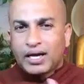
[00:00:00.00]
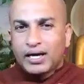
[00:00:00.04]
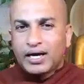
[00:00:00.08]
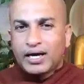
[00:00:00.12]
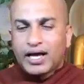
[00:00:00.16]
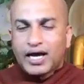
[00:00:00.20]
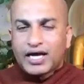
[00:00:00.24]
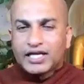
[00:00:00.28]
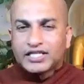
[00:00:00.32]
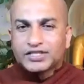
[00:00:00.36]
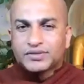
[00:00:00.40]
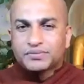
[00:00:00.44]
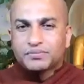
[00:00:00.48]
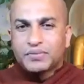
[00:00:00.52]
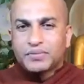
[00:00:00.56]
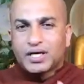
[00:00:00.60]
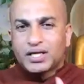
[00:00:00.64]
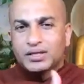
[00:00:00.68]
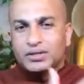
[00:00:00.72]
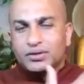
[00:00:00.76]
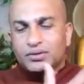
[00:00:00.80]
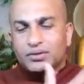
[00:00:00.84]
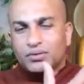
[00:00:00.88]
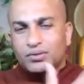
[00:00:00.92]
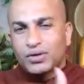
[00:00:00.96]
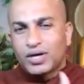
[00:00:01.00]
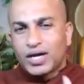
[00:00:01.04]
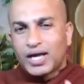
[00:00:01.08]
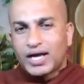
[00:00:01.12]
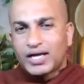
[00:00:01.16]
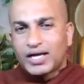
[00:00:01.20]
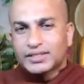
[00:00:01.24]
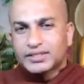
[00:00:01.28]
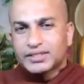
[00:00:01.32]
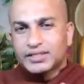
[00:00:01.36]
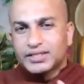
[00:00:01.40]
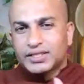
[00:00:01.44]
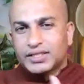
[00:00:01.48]
last month or
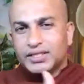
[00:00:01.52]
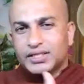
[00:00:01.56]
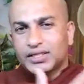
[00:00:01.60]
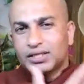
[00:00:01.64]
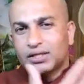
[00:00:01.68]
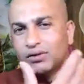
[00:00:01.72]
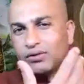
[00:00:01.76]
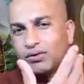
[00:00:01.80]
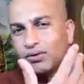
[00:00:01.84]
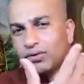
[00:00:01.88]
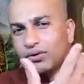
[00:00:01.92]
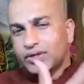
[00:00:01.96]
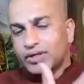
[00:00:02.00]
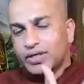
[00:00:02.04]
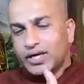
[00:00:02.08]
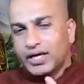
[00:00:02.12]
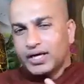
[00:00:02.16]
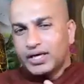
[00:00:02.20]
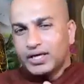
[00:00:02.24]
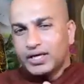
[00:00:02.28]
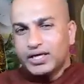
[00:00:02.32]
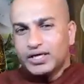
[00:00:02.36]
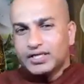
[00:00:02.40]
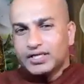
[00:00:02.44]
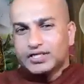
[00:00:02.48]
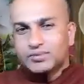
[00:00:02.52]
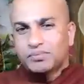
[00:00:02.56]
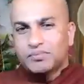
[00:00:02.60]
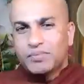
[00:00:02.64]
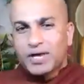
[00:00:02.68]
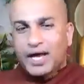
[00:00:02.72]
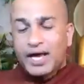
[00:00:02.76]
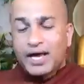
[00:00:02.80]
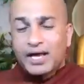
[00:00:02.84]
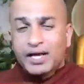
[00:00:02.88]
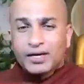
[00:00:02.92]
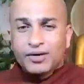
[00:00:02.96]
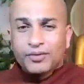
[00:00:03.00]
last year or 10 years
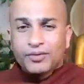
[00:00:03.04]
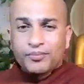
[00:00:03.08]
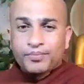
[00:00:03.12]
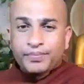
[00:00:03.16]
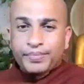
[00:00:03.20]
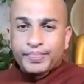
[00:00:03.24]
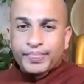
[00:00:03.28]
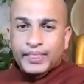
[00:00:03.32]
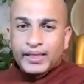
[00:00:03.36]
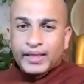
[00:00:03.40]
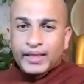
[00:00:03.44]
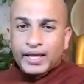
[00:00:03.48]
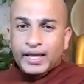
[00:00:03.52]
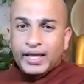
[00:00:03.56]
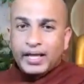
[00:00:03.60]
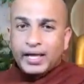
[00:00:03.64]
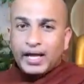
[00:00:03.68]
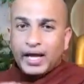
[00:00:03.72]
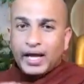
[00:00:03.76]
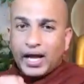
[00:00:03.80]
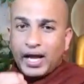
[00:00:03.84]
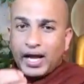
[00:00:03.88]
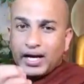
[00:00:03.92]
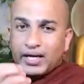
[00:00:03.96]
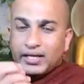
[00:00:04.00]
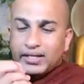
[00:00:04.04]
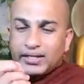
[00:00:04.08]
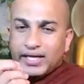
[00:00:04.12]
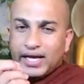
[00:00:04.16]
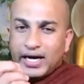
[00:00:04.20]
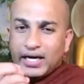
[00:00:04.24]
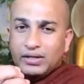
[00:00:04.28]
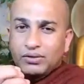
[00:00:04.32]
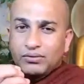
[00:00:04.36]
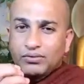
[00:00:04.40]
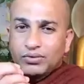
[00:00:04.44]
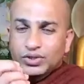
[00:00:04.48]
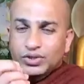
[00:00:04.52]
back and
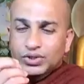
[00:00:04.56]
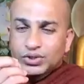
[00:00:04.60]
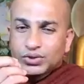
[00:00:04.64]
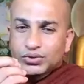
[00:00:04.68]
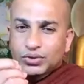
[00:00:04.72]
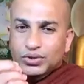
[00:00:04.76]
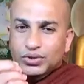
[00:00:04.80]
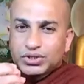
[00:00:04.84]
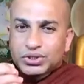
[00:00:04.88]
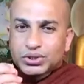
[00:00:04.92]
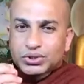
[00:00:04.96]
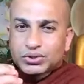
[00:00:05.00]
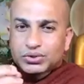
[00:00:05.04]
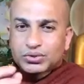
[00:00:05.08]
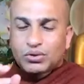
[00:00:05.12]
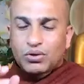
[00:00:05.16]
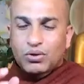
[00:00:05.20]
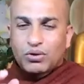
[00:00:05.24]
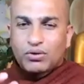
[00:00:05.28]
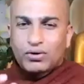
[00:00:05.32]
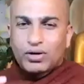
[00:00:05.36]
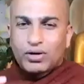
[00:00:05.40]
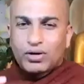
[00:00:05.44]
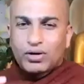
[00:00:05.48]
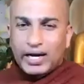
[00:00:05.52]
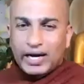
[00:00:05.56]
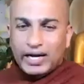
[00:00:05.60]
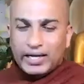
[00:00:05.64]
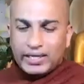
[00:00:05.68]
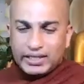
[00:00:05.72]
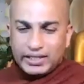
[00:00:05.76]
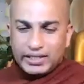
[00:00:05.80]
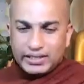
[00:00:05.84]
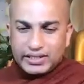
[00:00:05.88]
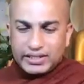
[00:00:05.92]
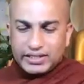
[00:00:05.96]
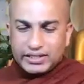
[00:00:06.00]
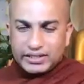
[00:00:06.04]
that was so strong and
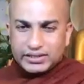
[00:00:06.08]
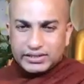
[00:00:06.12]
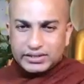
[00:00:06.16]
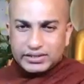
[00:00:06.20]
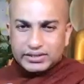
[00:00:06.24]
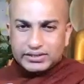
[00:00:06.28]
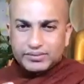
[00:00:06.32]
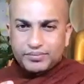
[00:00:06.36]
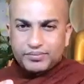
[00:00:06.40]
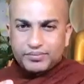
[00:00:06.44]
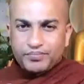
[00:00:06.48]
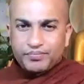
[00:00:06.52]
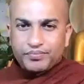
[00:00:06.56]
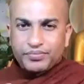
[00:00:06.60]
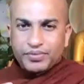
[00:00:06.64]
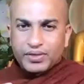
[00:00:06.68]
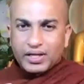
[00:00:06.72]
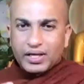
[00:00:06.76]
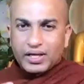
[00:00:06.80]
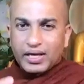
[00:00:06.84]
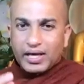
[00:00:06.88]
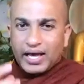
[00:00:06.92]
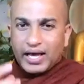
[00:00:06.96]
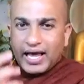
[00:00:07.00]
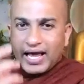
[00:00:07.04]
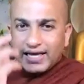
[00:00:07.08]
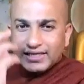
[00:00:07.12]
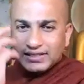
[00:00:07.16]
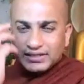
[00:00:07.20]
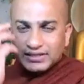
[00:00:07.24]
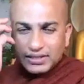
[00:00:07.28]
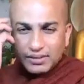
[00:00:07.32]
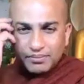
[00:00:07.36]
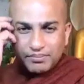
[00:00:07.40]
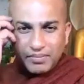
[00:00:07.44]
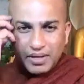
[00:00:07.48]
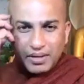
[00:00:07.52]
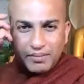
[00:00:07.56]
it is as
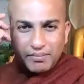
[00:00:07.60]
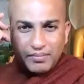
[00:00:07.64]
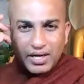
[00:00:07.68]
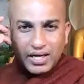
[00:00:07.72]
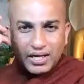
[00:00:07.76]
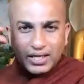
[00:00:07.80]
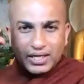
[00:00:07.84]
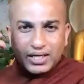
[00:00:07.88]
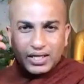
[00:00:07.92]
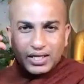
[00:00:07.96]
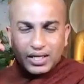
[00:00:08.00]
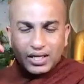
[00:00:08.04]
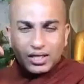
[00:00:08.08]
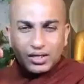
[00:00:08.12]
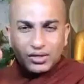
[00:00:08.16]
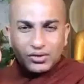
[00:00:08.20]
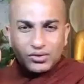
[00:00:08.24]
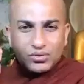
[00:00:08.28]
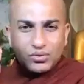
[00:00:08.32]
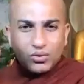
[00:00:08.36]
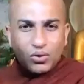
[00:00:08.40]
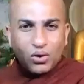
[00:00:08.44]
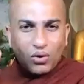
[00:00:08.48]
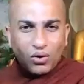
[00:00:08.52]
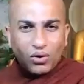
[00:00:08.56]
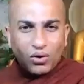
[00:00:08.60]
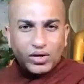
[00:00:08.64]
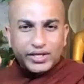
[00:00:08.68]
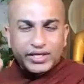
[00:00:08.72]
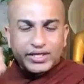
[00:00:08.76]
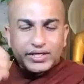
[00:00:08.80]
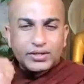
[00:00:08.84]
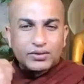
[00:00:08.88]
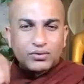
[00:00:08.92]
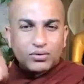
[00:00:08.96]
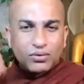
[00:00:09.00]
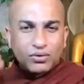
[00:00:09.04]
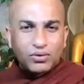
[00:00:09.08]
a memory you hold
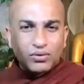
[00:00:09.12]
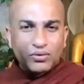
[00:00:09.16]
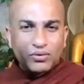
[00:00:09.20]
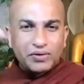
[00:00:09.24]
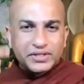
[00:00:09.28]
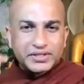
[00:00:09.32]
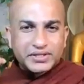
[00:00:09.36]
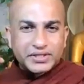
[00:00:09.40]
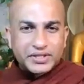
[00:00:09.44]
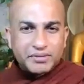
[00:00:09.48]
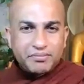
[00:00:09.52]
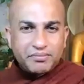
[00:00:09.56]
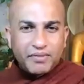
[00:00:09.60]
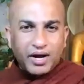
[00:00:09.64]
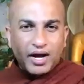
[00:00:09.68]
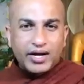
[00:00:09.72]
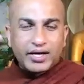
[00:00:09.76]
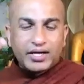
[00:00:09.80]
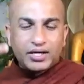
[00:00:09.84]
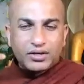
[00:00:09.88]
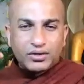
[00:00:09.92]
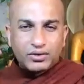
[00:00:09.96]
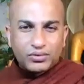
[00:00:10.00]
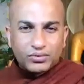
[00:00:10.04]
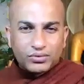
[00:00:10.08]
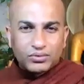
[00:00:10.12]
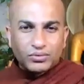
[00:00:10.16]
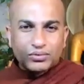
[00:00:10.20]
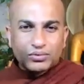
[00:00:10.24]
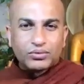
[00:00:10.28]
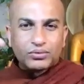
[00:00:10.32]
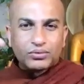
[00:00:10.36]
it always remind you